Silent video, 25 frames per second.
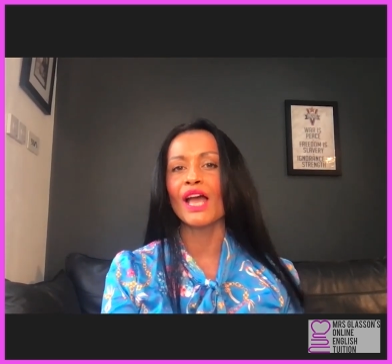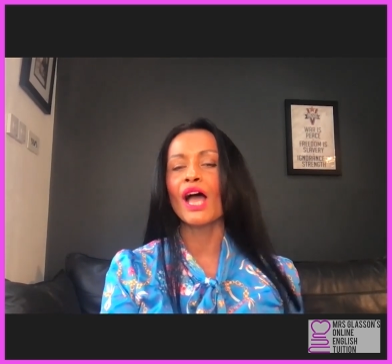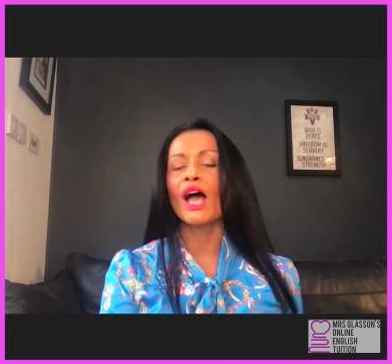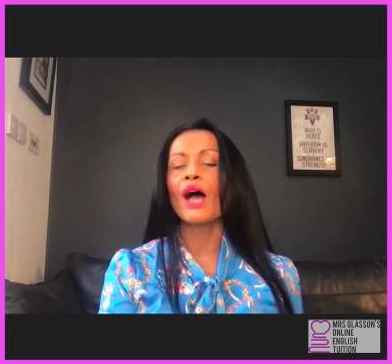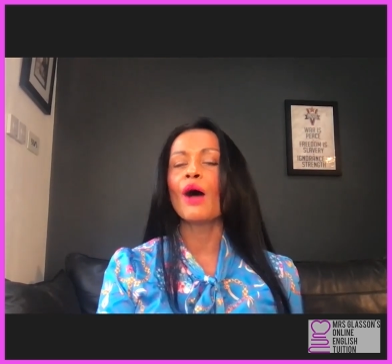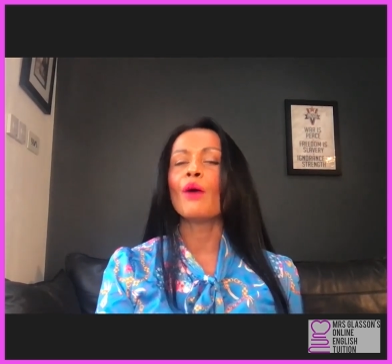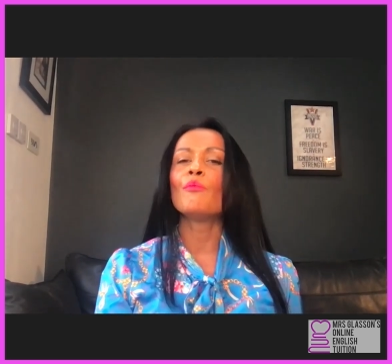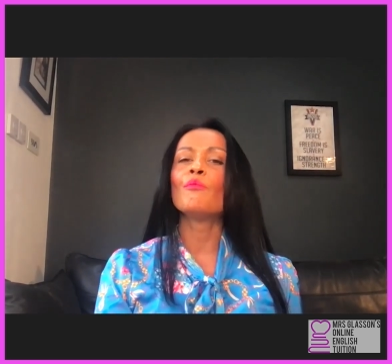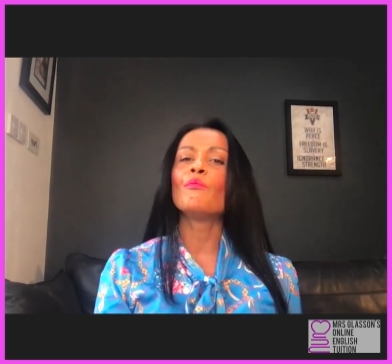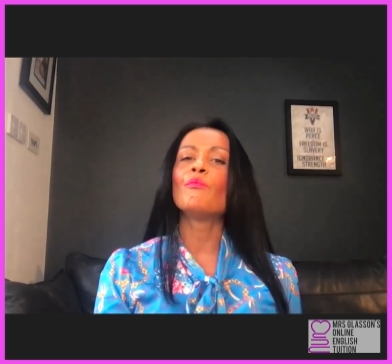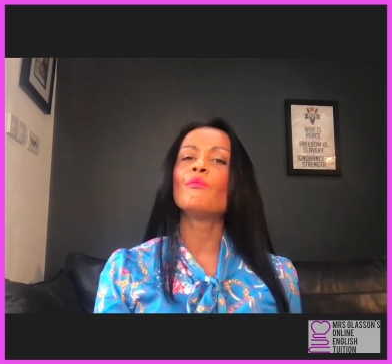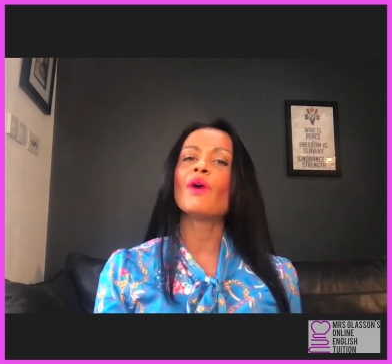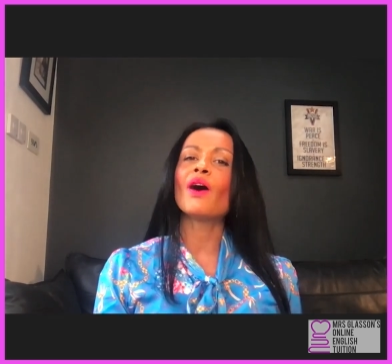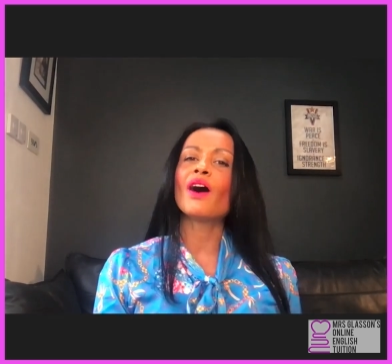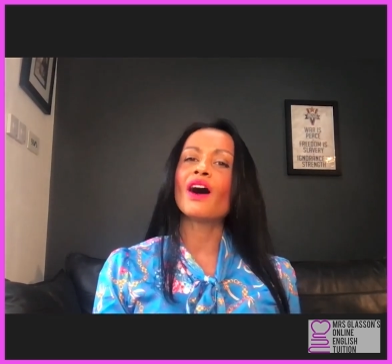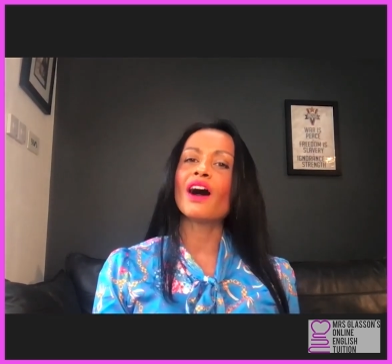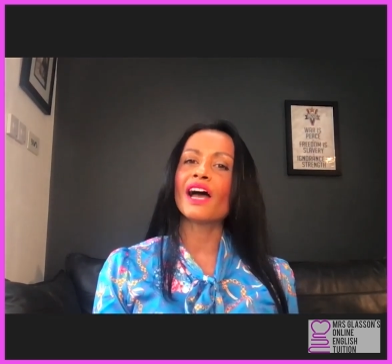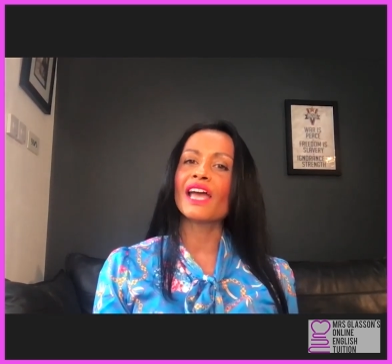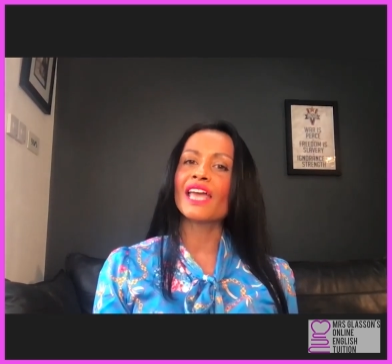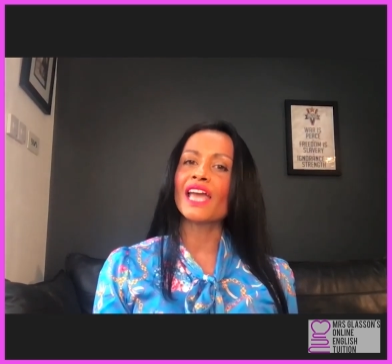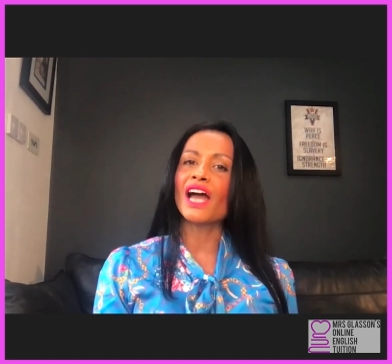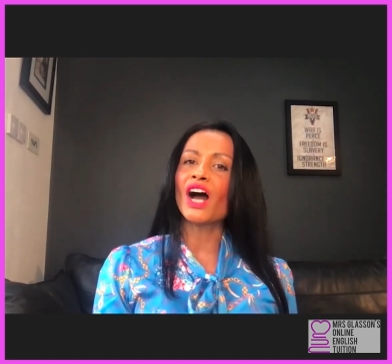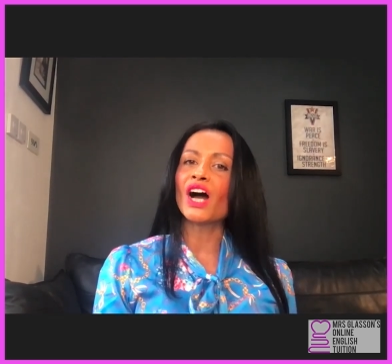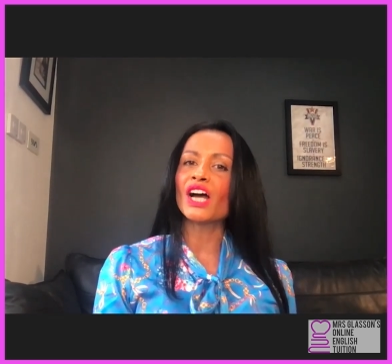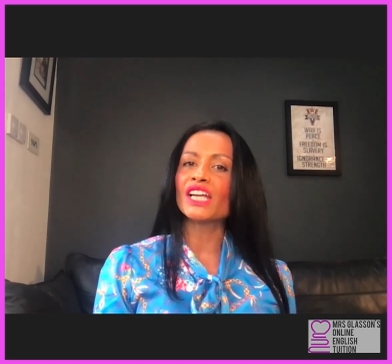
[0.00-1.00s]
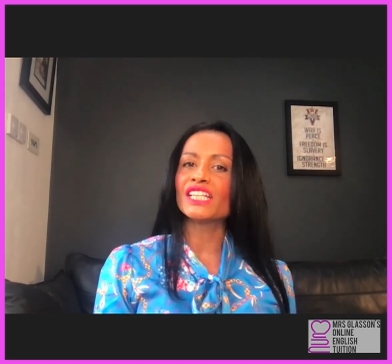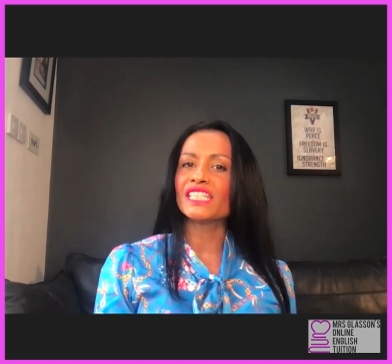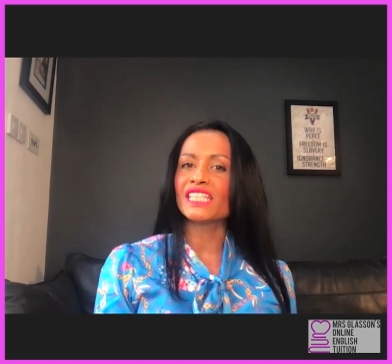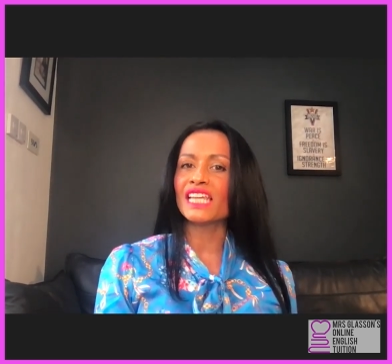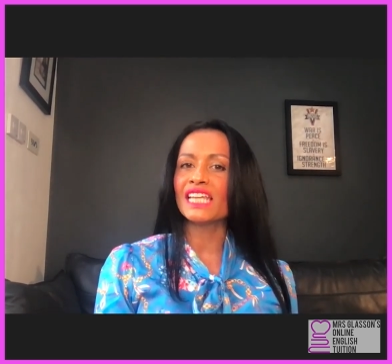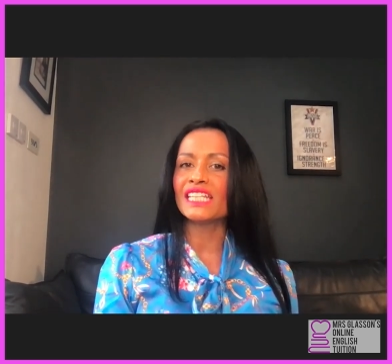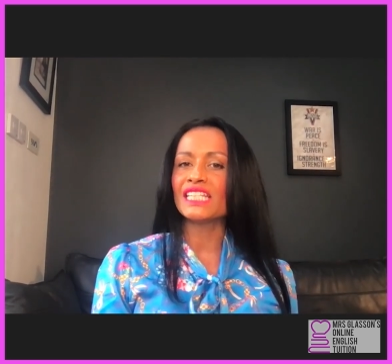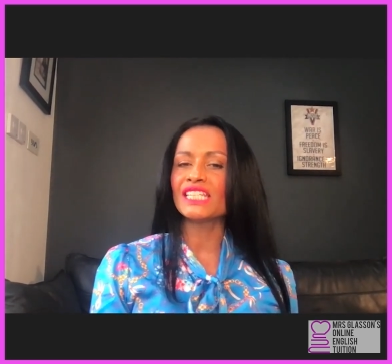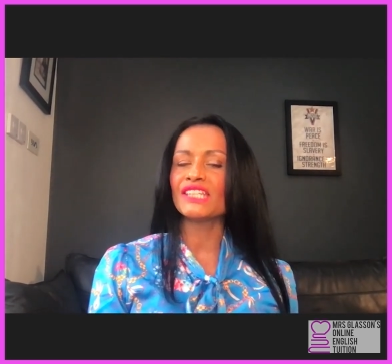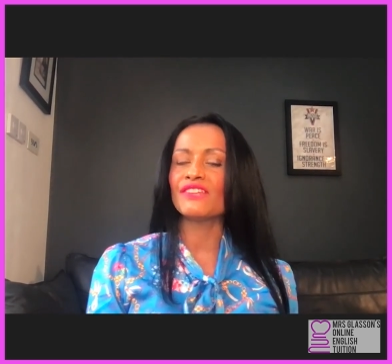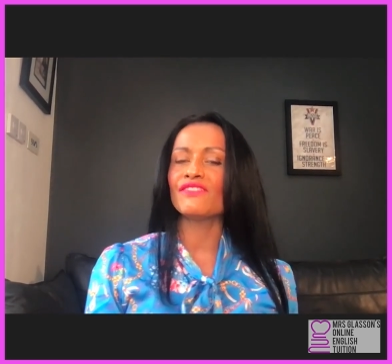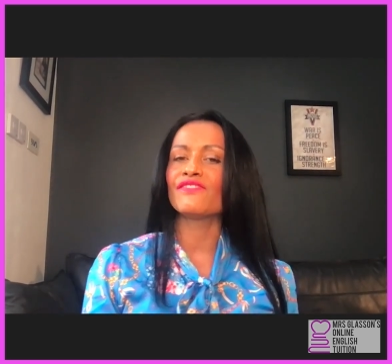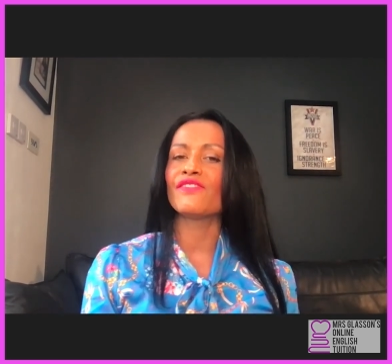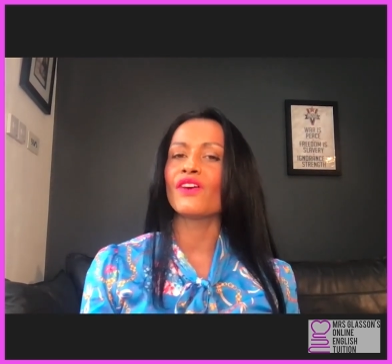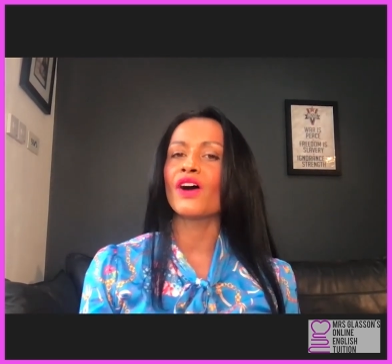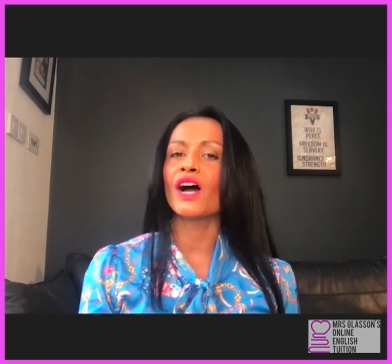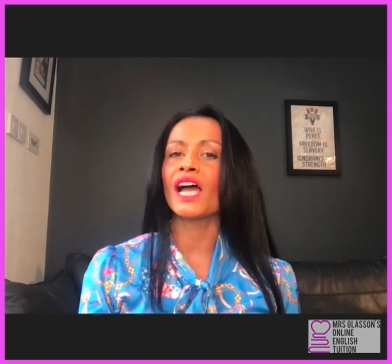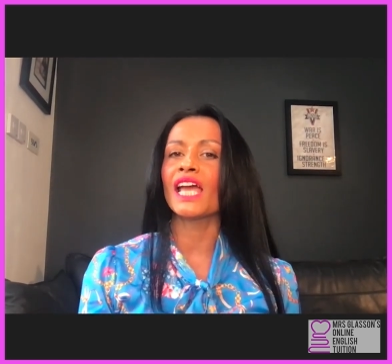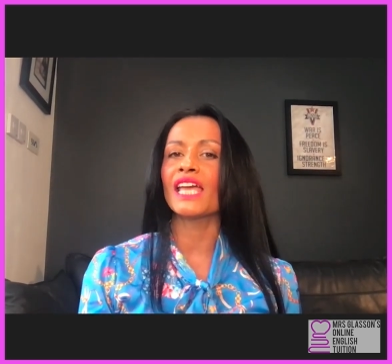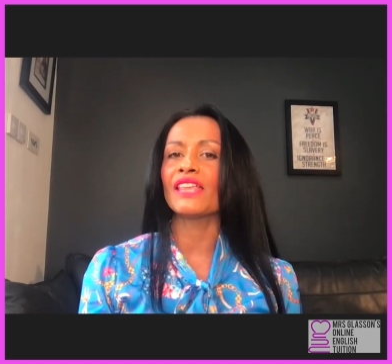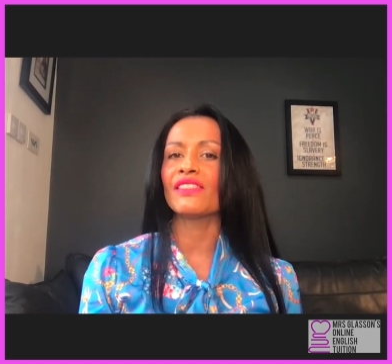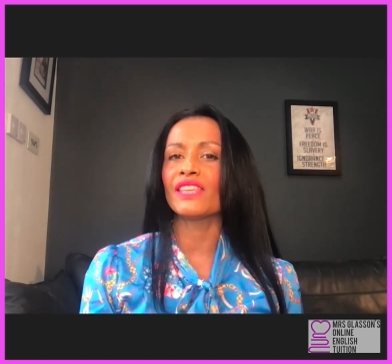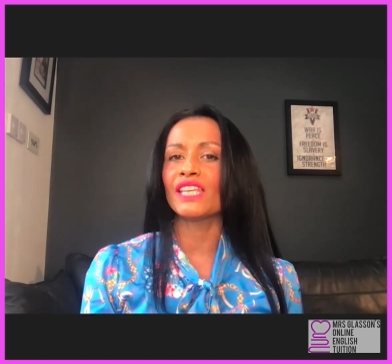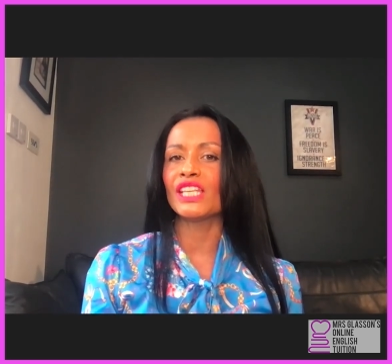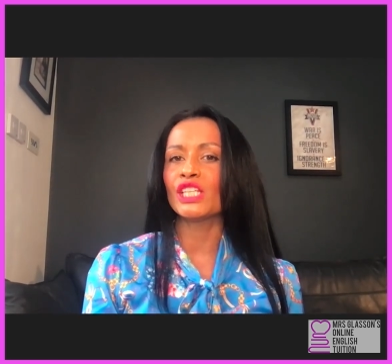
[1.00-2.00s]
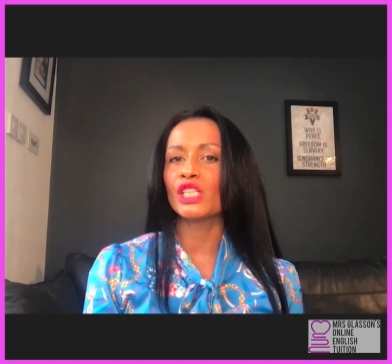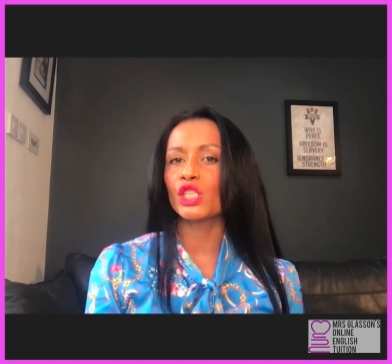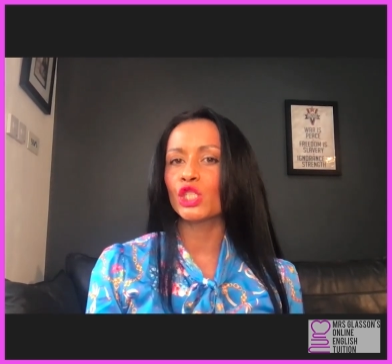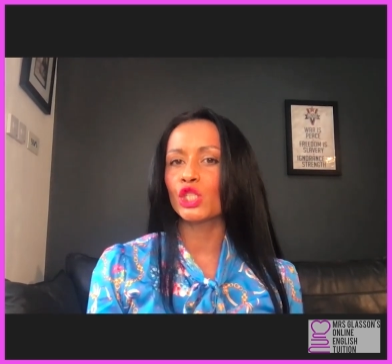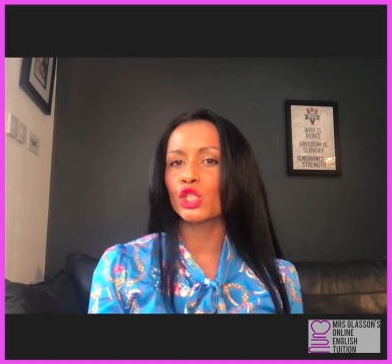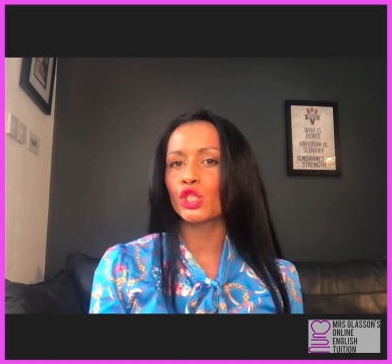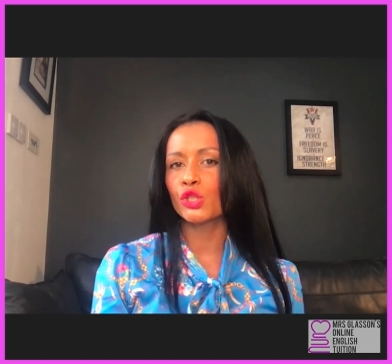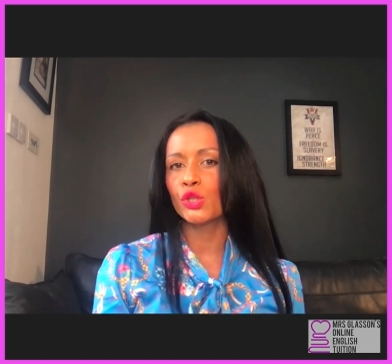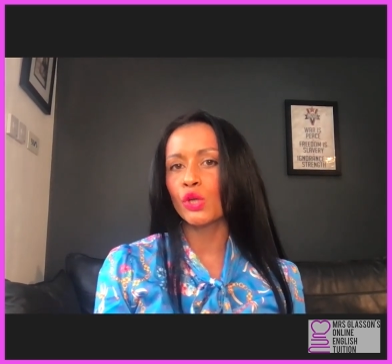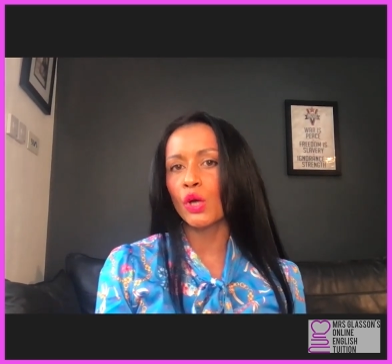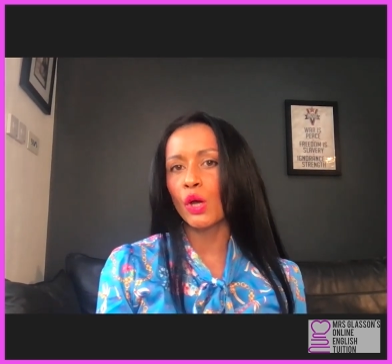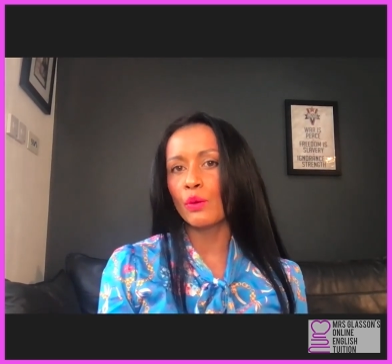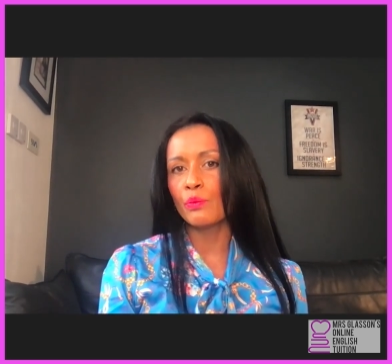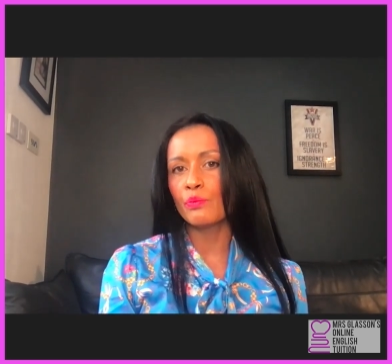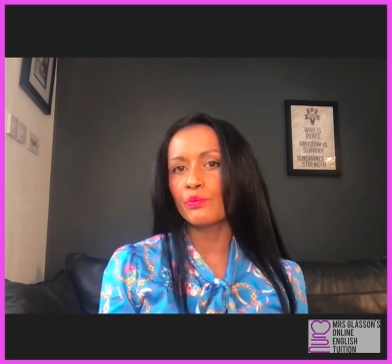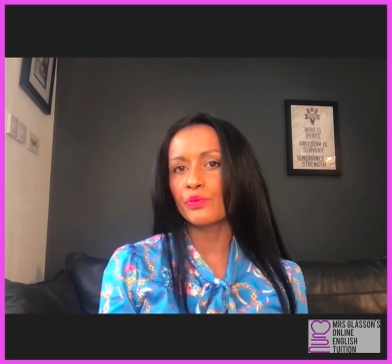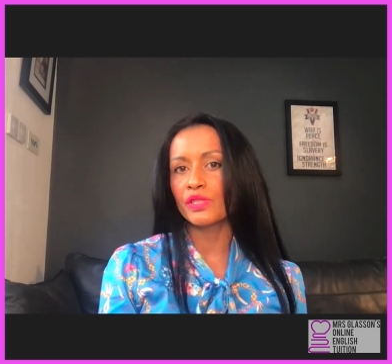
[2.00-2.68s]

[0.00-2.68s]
by identifying these tropes